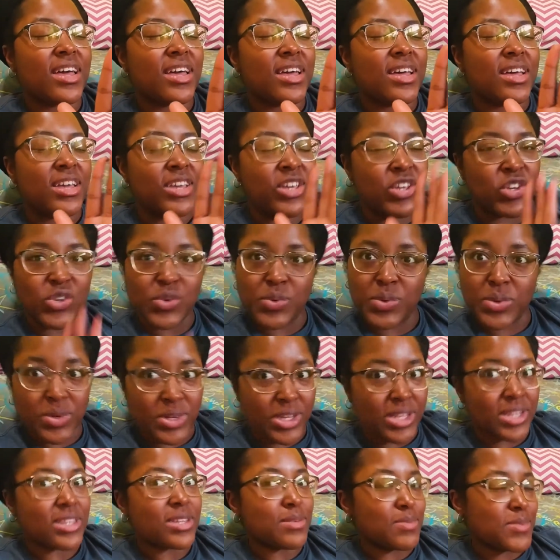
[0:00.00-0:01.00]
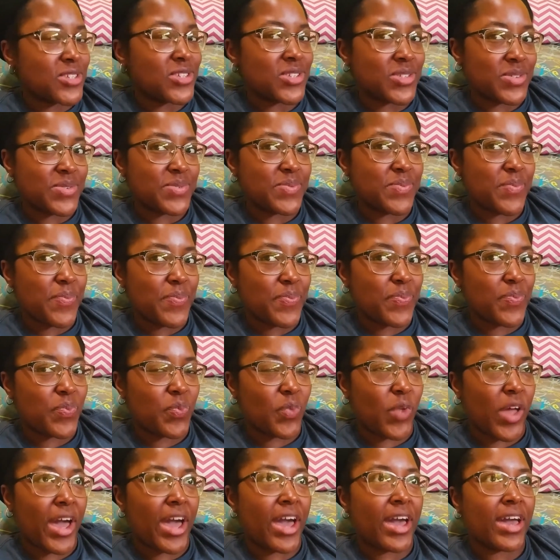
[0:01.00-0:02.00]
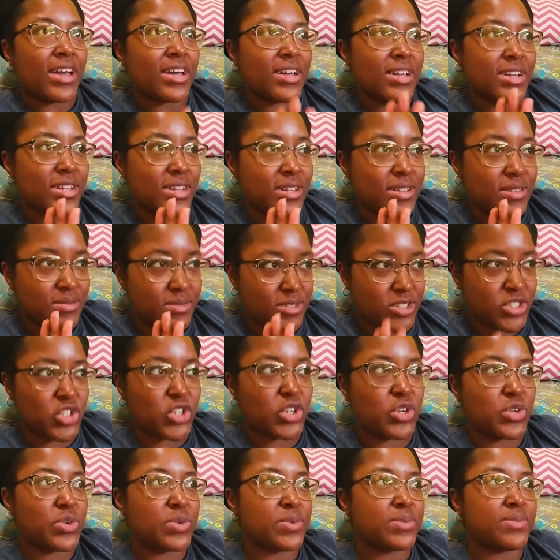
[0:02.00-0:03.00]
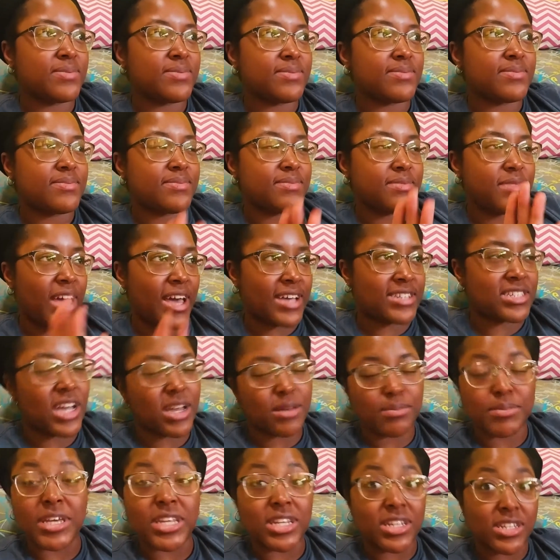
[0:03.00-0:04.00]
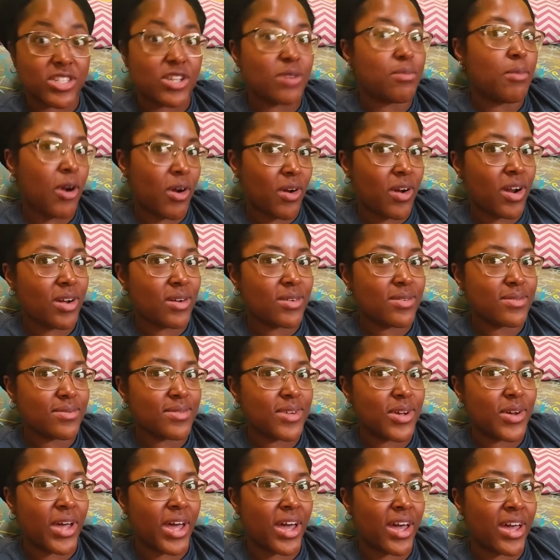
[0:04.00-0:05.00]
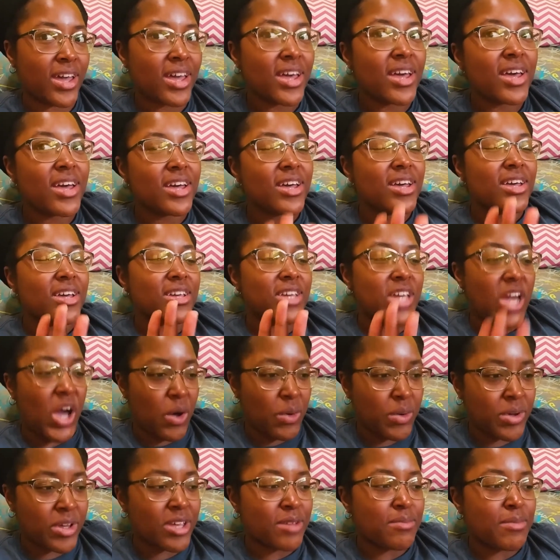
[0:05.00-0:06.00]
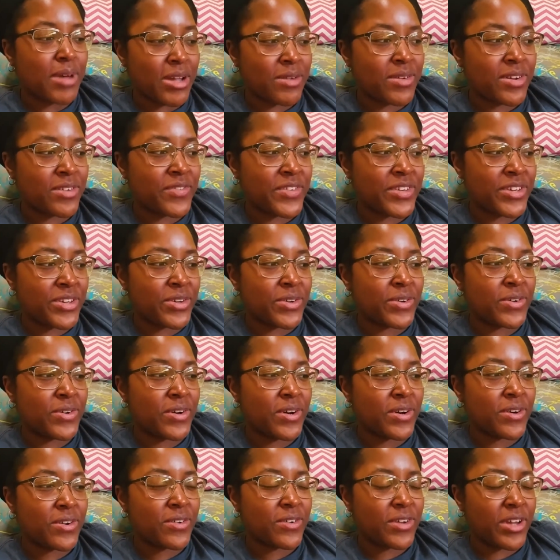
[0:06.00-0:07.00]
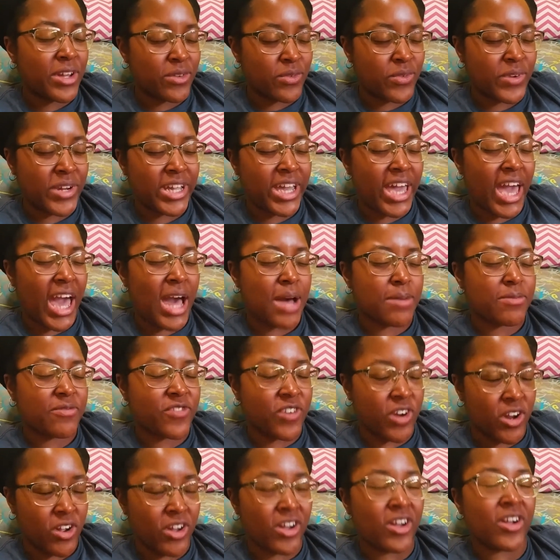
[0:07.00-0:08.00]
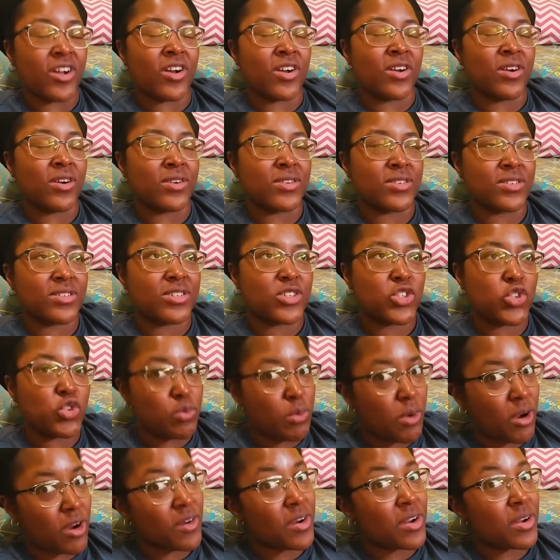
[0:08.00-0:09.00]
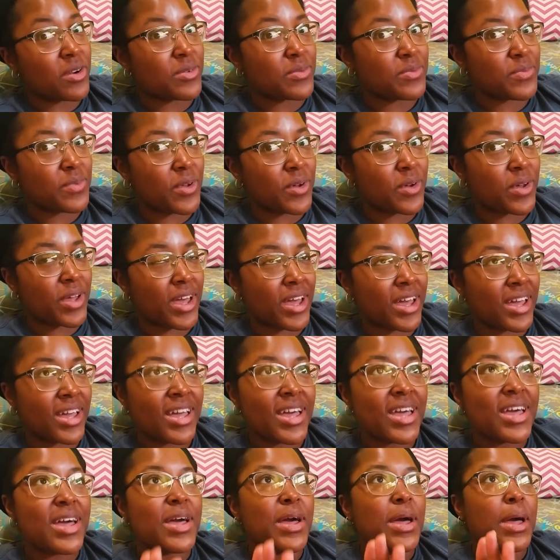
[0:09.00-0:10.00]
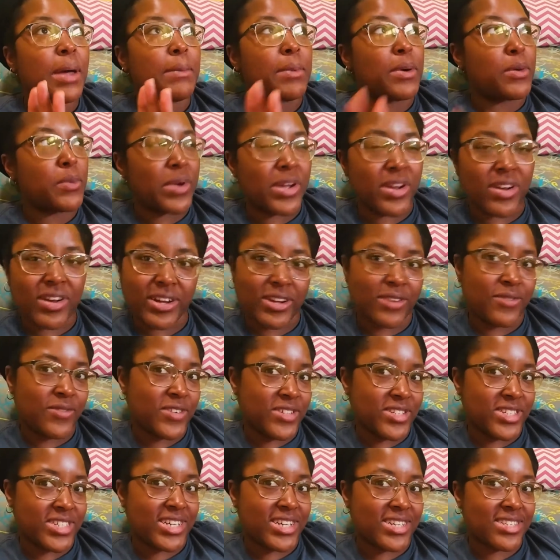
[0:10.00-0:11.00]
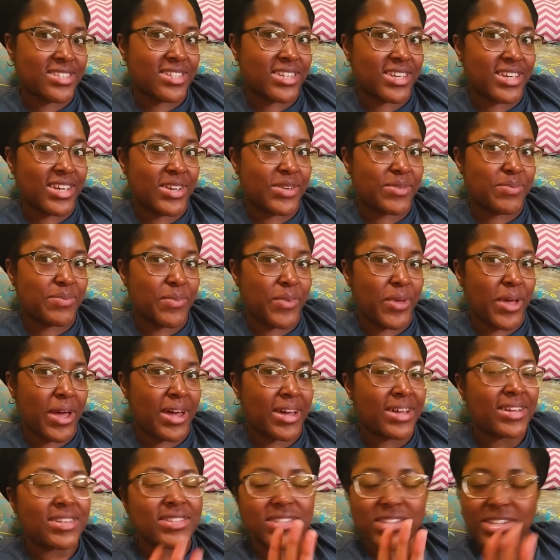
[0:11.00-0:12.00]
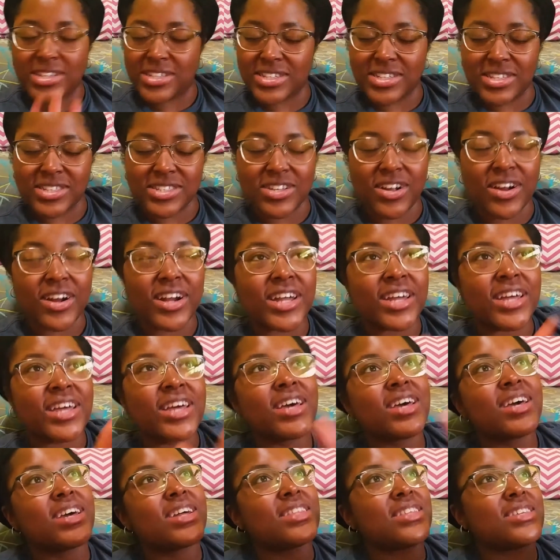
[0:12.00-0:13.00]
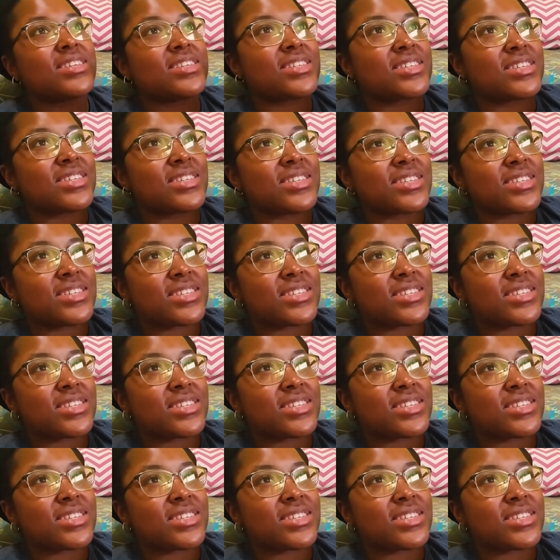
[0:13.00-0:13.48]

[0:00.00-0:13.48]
You will get them soon. Okay? Soon, as I mean it tomorrow. Okay? Y'all will get my review and recap for Good Girls tomorrow. Okay? But we are here for Siesta. Okay? So let's get started. This is